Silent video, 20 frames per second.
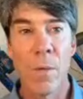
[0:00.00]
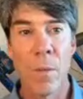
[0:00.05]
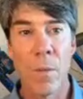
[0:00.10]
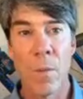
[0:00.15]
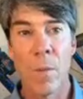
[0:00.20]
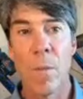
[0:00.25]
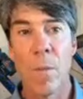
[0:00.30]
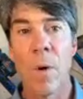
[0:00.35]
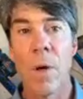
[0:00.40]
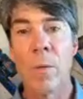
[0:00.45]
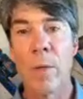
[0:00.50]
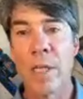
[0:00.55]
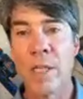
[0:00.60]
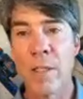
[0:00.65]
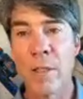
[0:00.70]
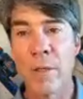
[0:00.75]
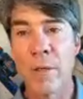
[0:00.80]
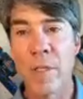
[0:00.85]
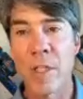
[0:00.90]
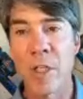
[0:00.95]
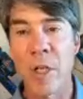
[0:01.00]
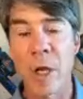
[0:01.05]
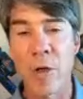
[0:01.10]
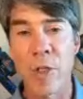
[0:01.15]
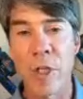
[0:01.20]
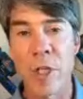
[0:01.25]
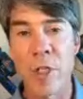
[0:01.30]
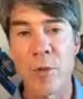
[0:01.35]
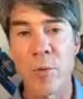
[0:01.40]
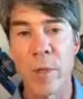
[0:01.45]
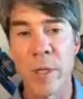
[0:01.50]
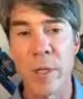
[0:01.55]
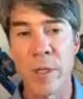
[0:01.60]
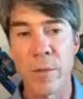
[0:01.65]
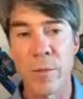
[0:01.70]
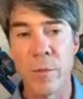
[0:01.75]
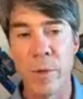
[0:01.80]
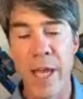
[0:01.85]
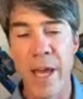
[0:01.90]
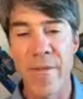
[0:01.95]
what we do as coaches
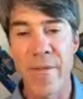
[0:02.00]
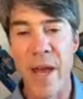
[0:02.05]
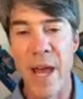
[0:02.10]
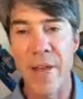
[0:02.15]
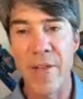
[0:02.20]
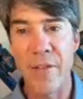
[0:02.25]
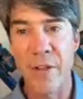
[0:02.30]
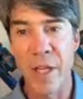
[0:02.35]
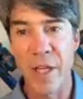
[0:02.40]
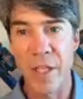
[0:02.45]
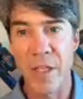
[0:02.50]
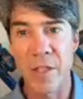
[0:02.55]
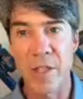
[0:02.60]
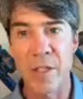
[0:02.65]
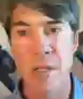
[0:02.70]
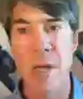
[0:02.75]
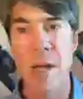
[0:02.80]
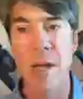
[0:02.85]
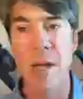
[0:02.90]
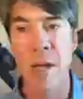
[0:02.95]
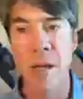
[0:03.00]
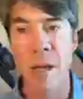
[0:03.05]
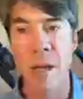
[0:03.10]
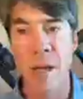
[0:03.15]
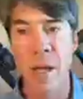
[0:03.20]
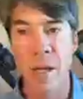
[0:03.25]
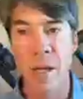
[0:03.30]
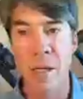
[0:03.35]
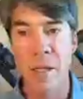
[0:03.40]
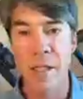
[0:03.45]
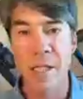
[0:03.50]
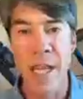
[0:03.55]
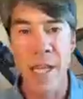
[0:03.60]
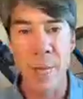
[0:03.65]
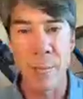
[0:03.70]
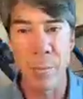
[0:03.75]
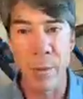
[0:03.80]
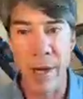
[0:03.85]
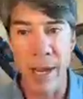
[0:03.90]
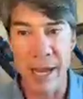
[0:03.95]
when we have athletes uh,
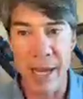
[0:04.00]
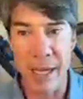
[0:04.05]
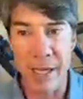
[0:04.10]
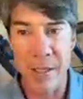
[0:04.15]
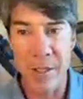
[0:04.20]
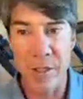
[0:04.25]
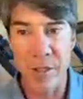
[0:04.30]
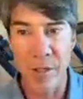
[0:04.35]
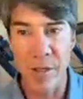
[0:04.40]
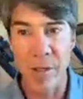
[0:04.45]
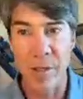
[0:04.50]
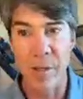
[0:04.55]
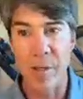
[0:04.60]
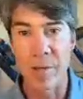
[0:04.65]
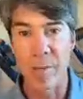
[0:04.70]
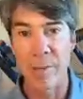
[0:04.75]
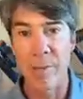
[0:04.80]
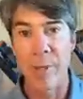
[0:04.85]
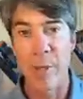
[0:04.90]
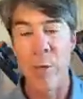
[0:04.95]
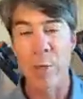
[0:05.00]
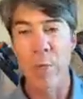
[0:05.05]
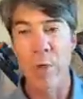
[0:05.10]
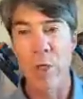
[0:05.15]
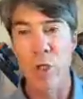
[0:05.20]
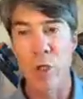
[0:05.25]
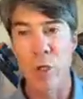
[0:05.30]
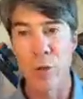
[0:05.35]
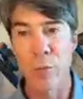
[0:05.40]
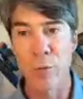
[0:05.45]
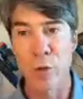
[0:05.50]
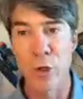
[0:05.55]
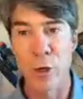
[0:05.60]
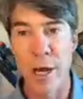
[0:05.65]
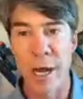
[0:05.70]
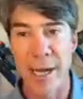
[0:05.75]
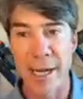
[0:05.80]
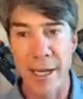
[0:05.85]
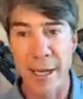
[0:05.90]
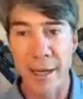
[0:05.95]
take breaks or you know resume
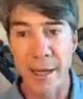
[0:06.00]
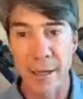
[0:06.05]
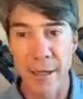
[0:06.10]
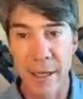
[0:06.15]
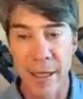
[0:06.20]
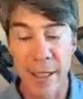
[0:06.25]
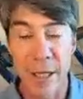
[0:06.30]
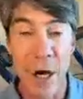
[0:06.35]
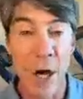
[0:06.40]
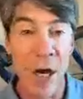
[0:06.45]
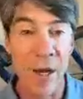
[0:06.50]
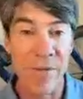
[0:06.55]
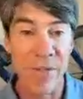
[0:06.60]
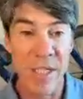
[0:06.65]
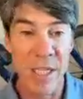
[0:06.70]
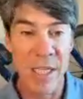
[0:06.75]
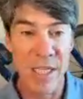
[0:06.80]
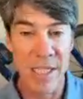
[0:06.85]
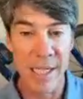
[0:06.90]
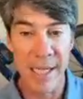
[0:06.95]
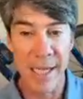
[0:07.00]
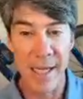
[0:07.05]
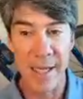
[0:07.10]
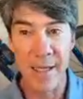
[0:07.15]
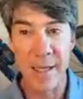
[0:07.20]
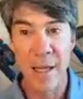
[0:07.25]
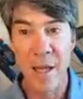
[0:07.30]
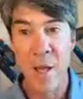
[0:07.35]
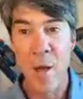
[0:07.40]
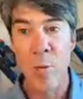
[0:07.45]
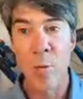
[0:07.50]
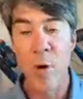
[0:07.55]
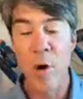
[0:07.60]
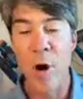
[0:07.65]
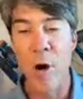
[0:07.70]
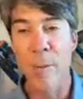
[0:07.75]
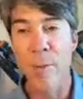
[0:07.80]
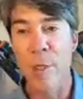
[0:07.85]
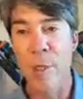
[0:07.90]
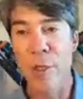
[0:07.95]
training in the off season again we'll
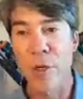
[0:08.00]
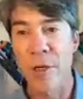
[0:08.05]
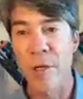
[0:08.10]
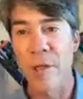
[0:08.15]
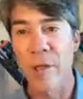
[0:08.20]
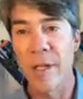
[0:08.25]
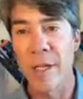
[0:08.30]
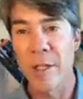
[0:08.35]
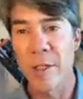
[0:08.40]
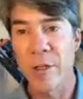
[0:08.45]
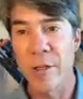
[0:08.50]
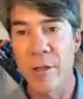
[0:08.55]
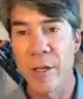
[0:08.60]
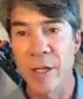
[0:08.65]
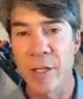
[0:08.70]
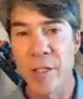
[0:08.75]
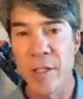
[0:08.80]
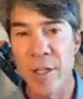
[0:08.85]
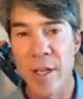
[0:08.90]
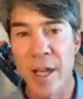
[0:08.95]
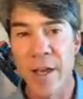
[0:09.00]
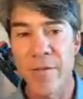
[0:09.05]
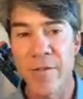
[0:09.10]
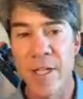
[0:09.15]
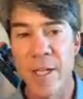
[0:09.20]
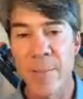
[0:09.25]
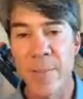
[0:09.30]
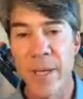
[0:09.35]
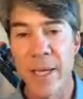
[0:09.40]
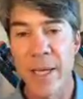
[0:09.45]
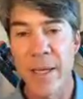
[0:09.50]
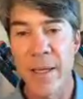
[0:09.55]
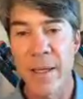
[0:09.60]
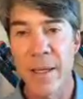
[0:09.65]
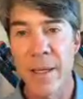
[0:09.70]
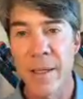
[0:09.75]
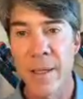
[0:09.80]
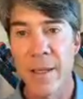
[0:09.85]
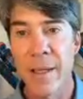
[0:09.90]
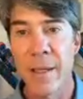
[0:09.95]
arbitrarily decrease the ftp
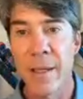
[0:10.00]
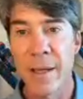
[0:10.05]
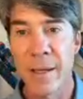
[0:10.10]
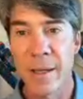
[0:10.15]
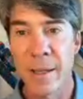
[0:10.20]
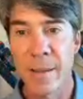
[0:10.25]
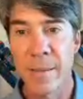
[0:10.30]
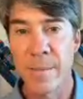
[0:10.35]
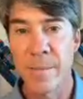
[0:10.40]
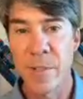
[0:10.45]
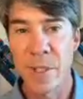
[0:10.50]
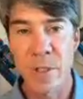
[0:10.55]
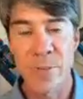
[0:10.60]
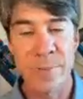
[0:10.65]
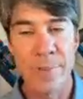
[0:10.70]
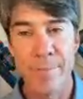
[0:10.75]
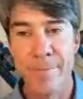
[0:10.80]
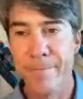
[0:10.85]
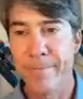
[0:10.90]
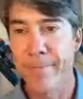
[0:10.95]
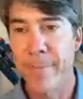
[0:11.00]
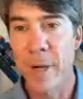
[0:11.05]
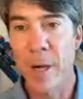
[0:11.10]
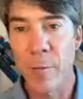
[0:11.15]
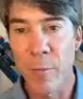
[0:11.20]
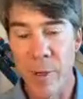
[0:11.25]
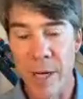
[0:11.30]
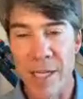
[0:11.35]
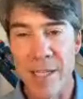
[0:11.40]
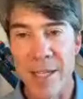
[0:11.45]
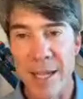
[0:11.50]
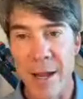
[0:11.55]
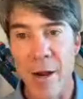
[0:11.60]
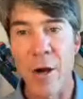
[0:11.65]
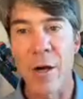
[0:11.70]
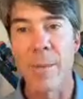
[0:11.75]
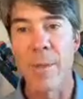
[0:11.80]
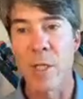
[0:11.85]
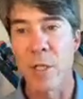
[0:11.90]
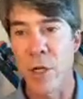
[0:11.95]
um, just when i say
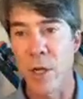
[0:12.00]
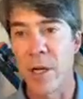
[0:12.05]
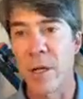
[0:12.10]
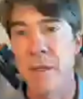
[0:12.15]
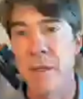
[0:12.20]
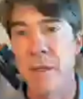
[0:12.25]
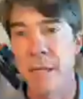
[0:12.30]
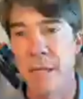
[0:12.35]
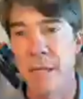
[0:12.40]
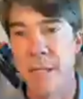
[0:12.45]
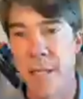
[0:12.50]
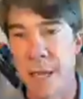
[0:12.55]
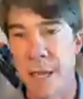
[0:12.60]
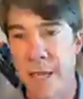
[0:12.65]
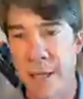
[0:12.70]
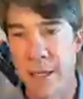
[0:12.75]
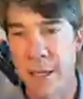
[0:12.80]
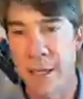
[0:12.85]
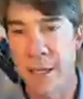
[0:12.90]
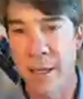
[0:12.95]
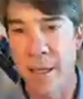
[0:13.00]
arbitrarily it's like